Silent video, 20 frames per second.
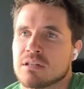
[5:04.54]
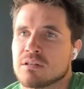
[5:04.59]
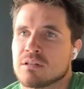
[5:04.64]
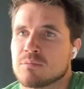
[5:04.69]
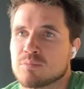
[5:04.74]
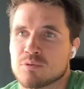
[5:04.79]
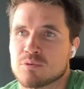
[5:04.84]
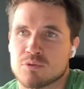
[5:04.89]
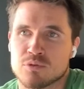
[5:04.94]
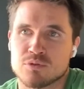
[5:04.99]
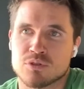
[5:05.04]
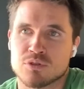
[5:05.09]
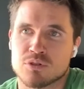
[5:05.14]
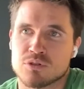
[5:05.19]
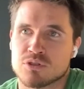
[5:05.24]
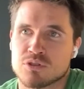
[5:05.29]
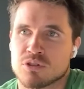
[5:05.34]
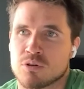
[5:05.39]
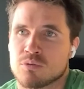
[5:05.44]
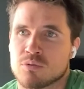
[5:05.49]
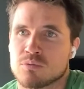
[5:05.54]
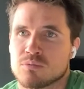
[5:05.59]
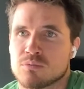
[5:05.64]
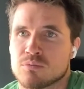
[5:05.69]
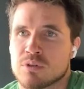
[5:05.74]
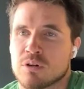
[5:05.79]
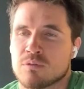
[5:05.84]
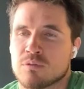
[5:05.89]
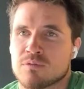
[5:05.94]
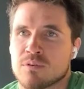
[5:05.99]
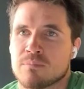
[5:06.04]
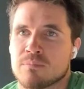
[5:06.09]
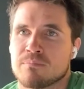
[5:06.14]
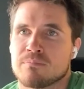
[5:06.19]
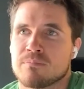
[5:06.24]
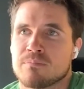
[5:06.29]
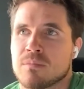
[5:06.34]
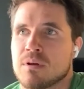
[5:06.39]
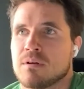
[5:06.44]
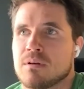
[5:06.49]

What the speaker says: the producers. So, you know, from